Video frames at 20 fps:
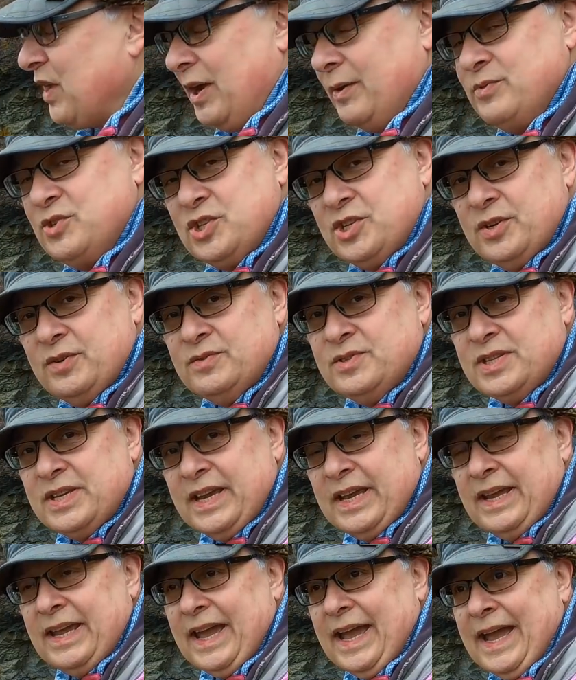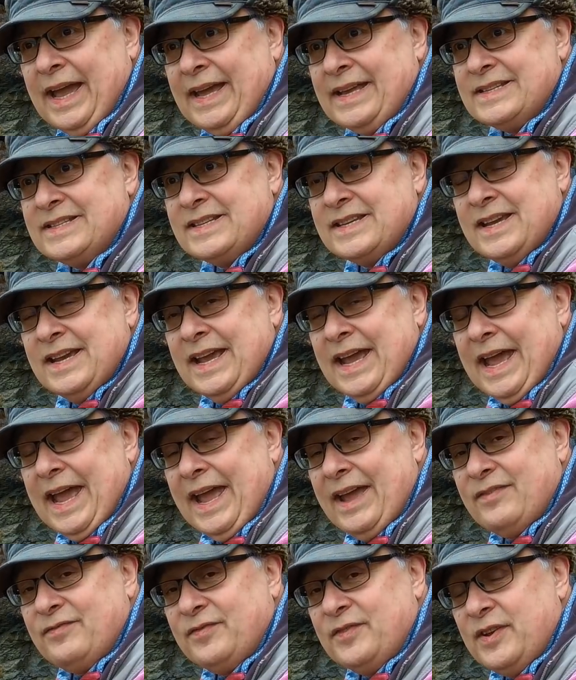I'm shooting at
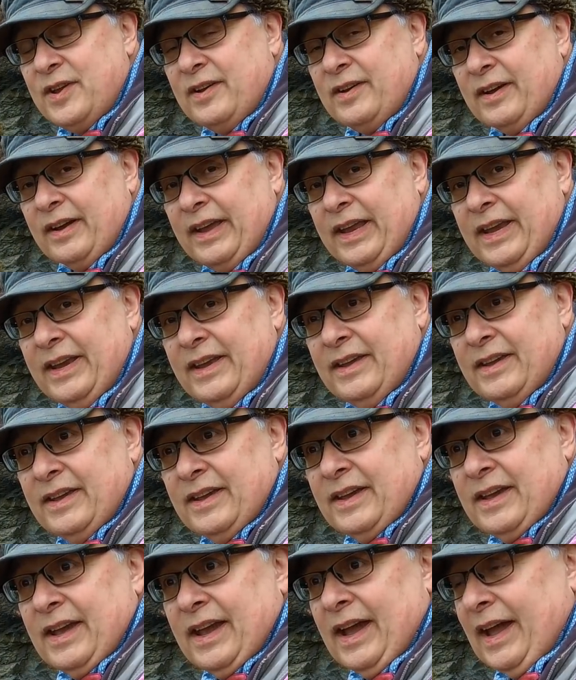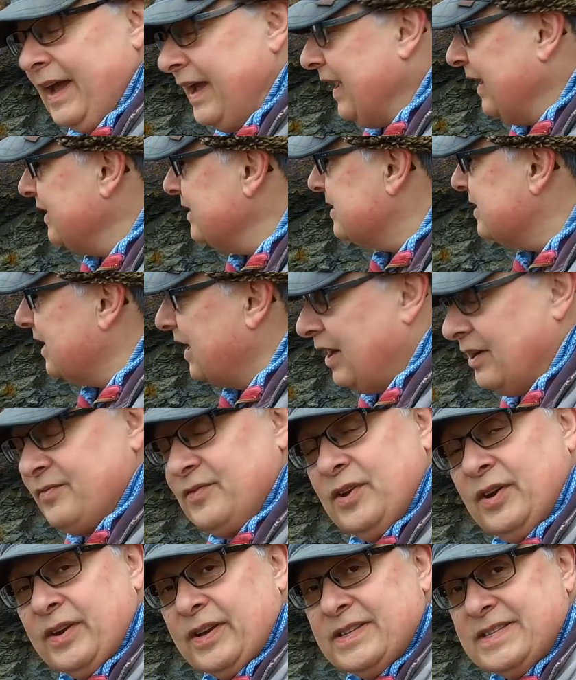f9 and I've
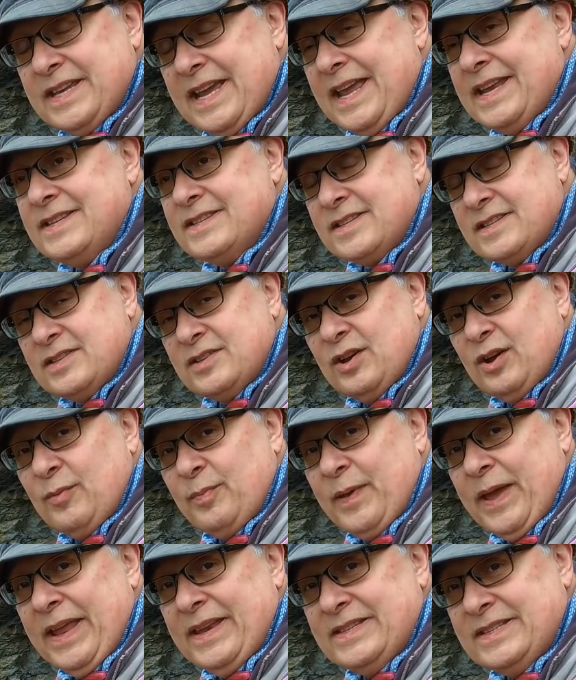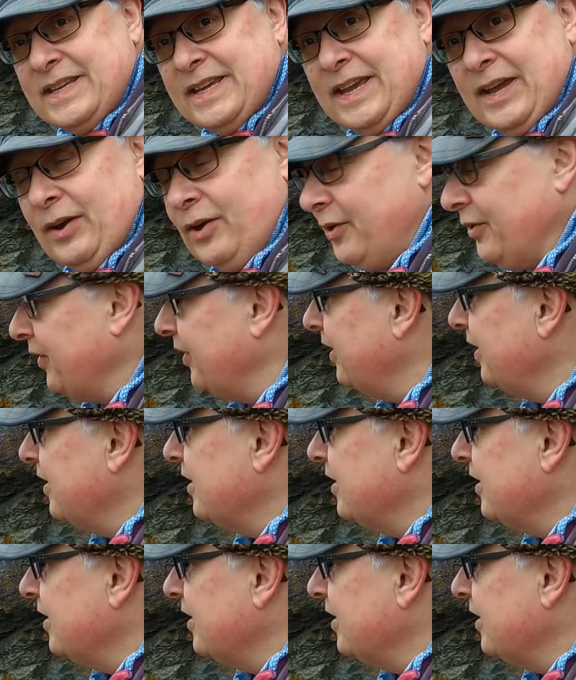got a 10 stop ND on